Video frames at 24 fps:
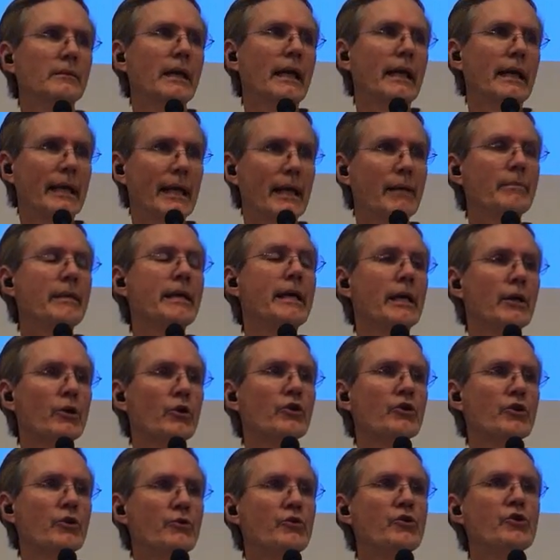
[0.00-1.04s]
And let me
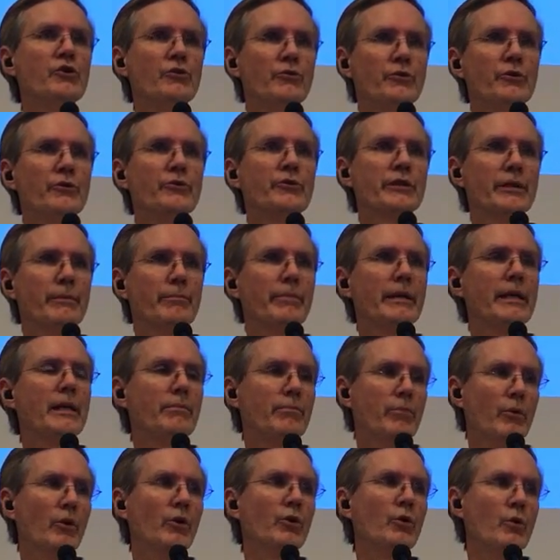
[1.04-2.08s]
introduce you to some
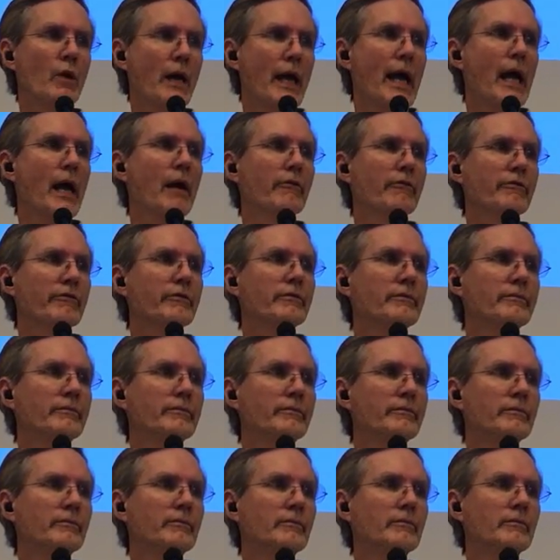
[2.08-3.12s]
people who have
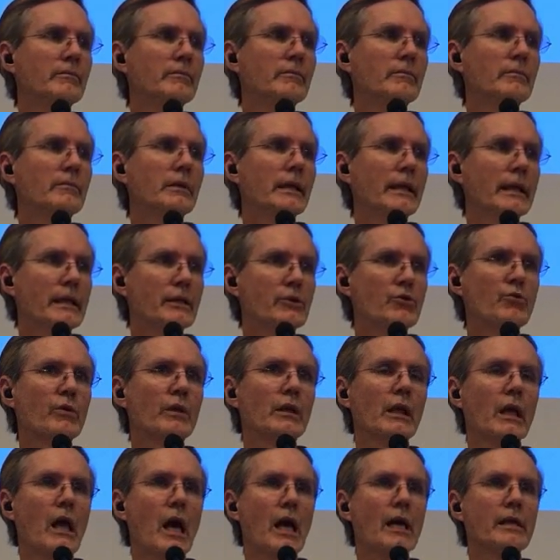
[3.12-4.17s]
the
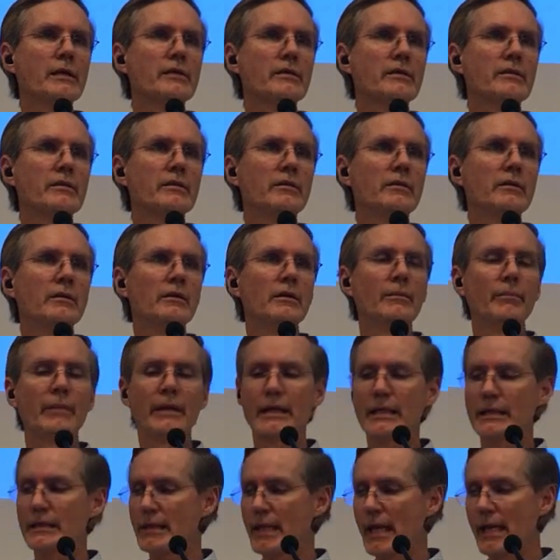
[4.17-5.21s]
Israelites,
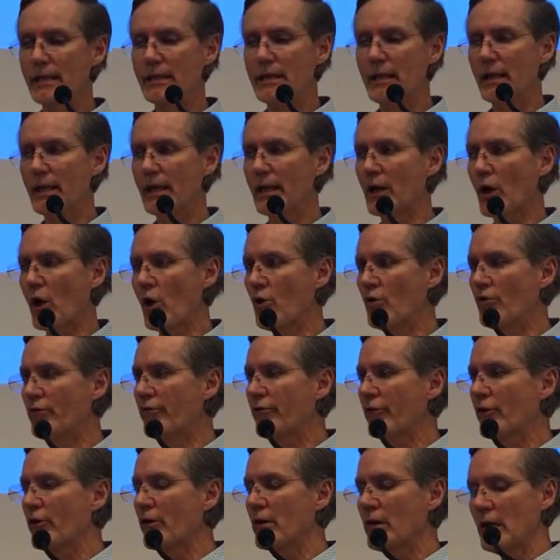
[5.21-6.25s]
because they did it
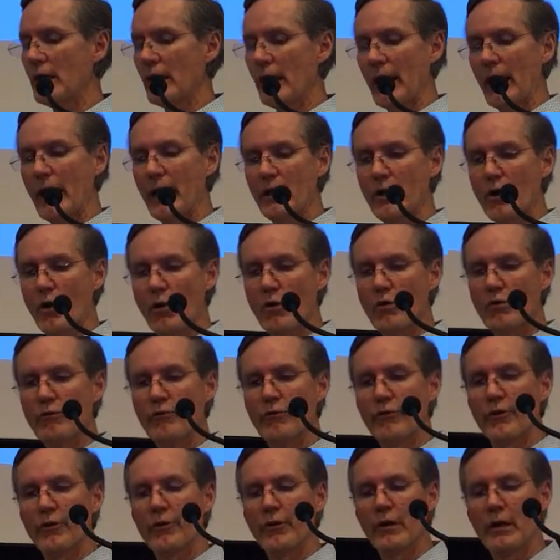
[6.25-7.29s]
over and
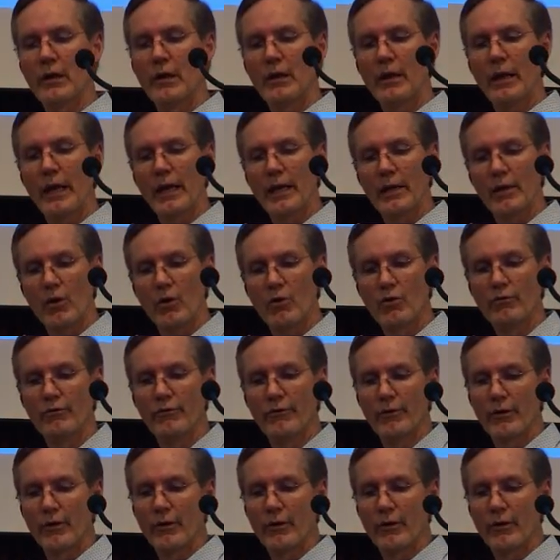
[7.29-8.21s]
over and over.